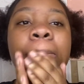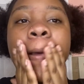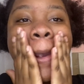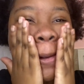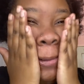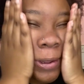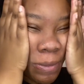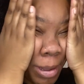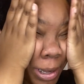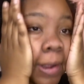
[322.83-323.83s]
And it
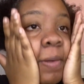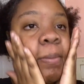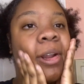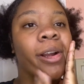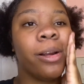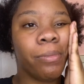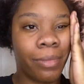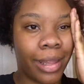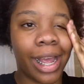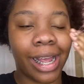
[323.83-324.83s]
doesn't make it any better
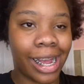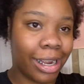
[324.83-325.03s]
that